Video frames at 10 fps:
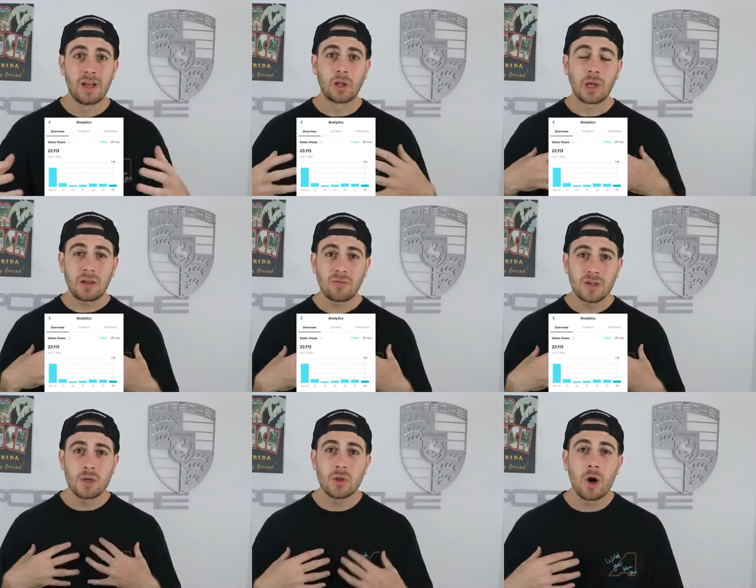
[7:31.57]
Lucky for
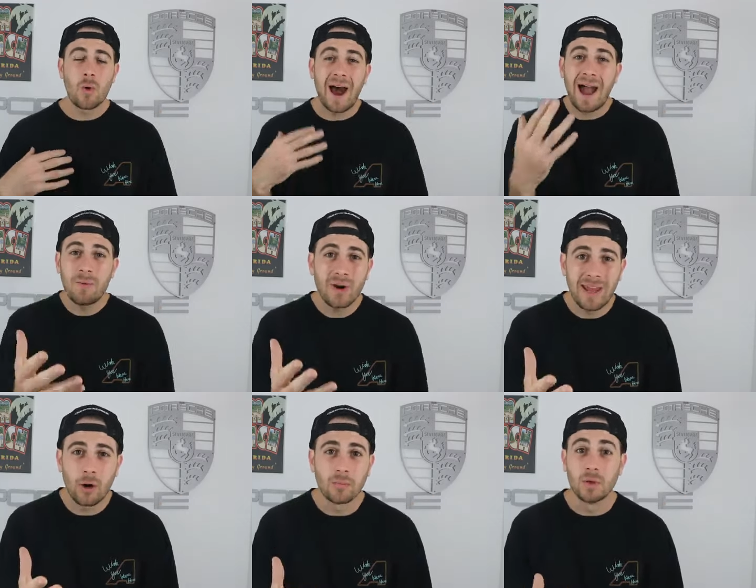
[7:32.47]
you though, I want to
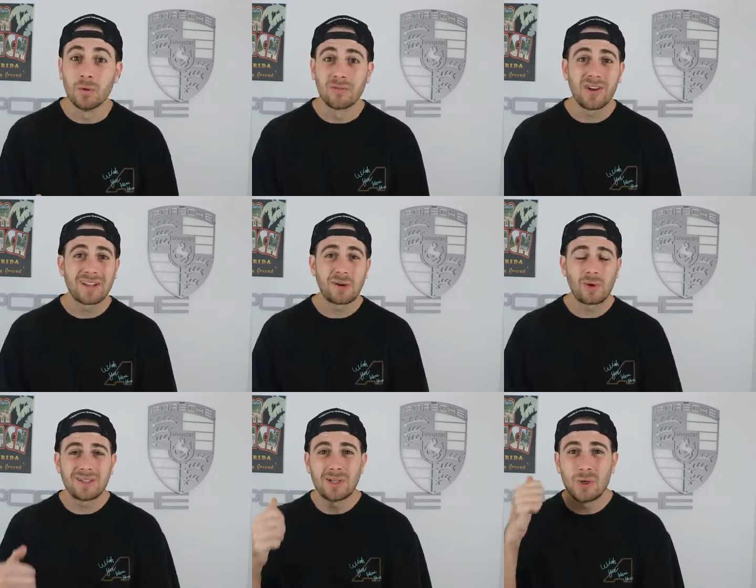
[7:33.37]
help you. In fact, I
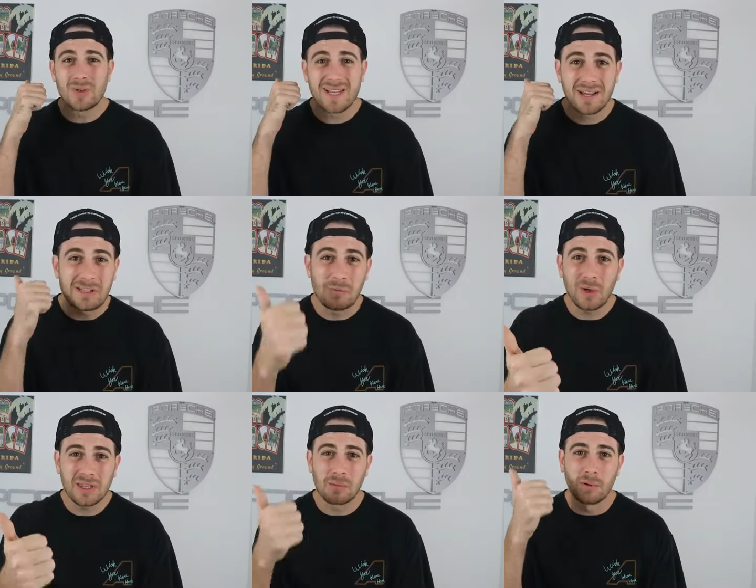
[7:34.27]
want to tell you exactly
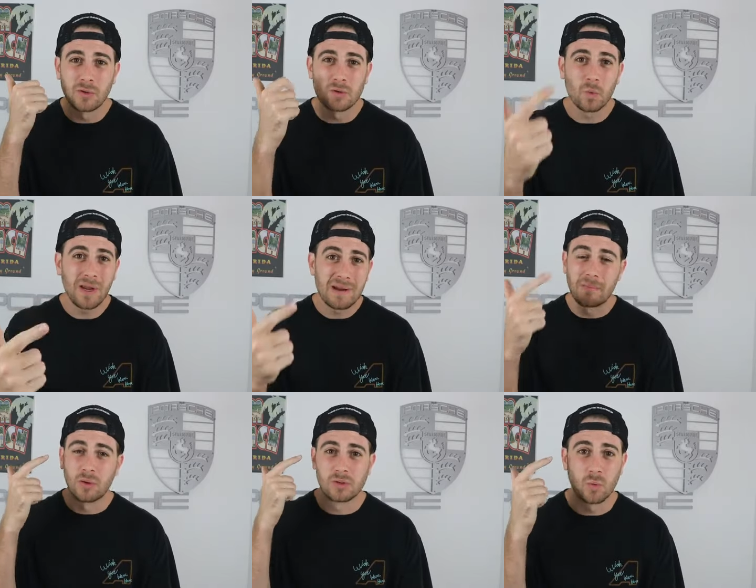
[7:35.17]
what to post, when to
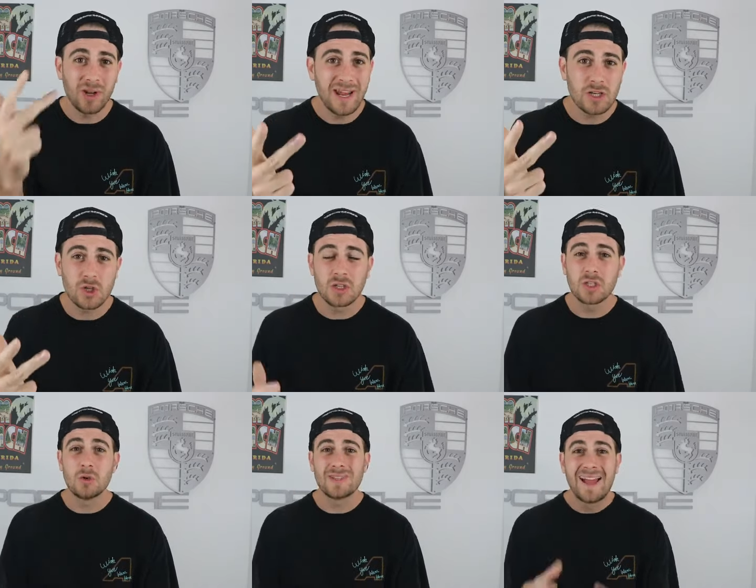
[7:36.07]
post, what hashtags
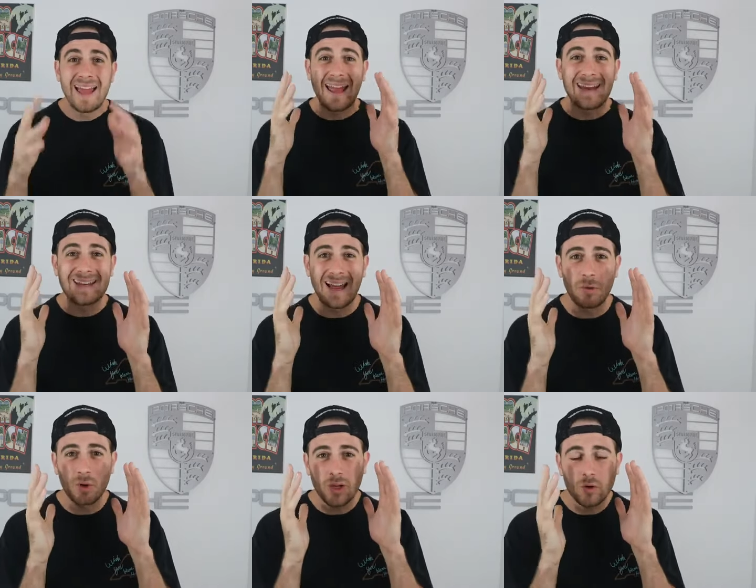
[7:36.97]
to use, and I
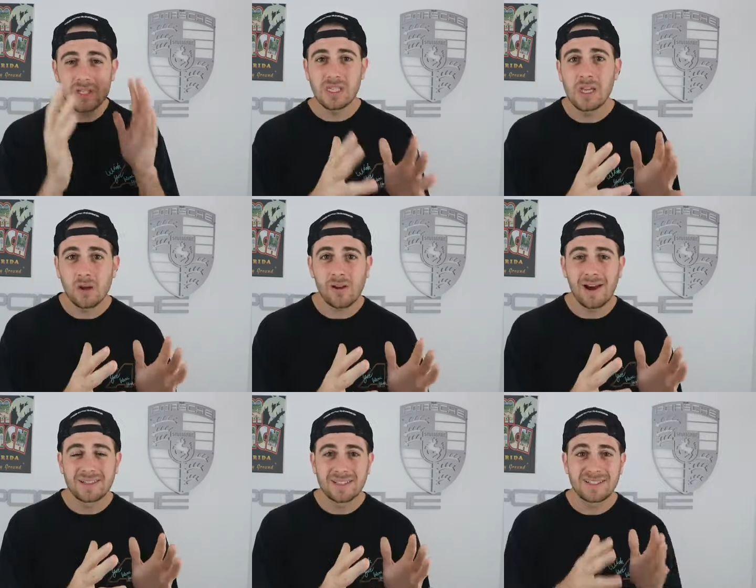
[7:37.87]
want to critique your
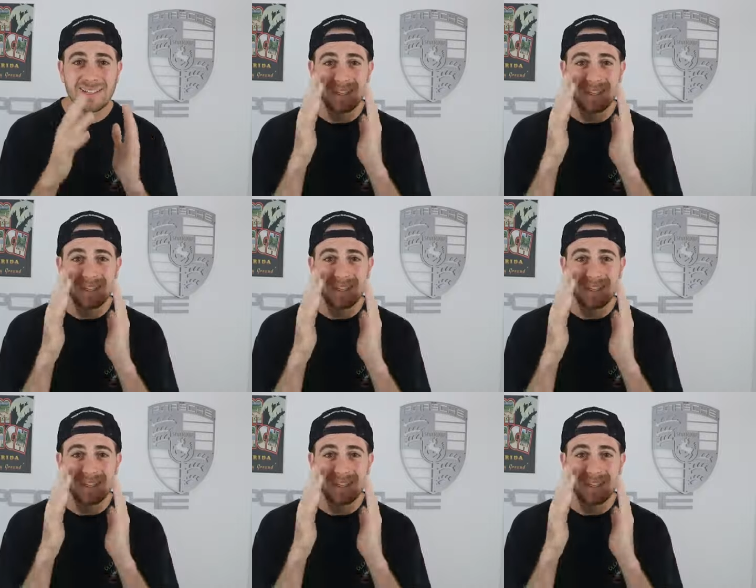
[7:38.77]
content to